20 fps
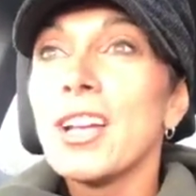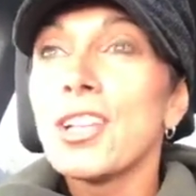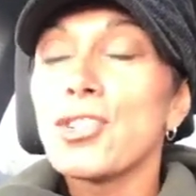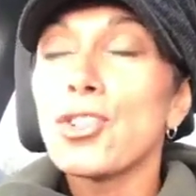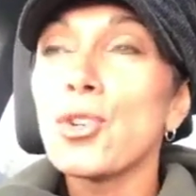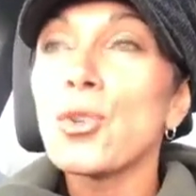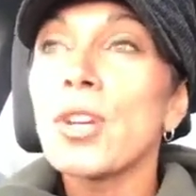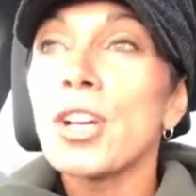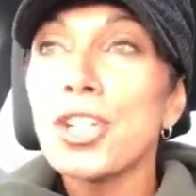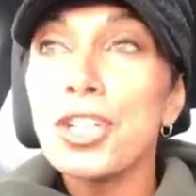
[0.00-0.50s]

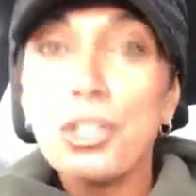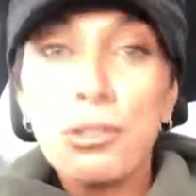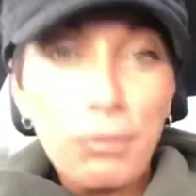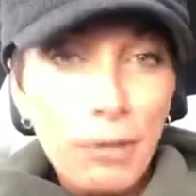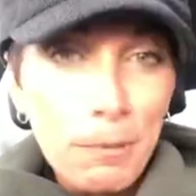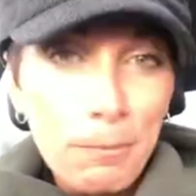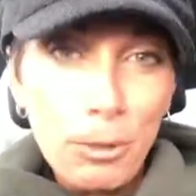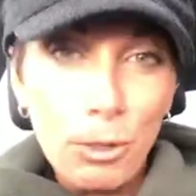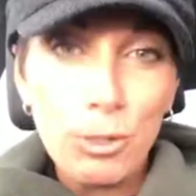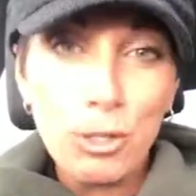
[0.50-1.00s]
to
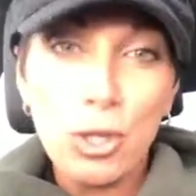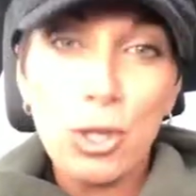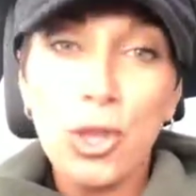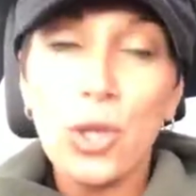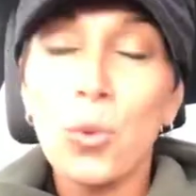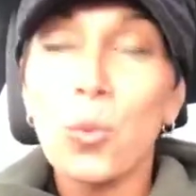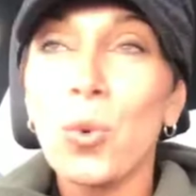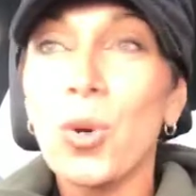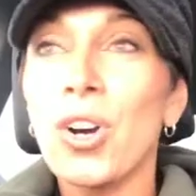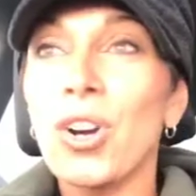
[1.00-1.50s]
contribute to
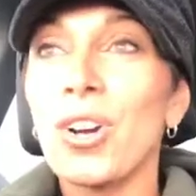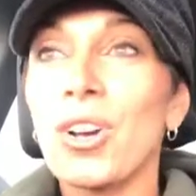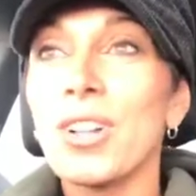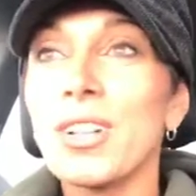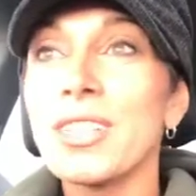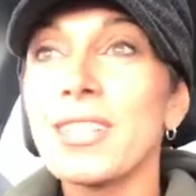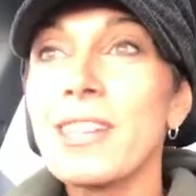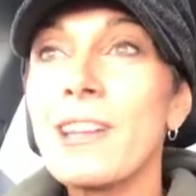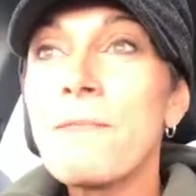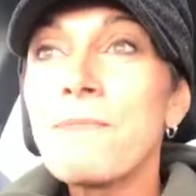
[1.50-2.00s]
the
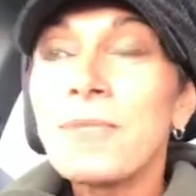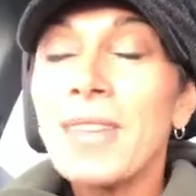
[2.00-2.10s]
world.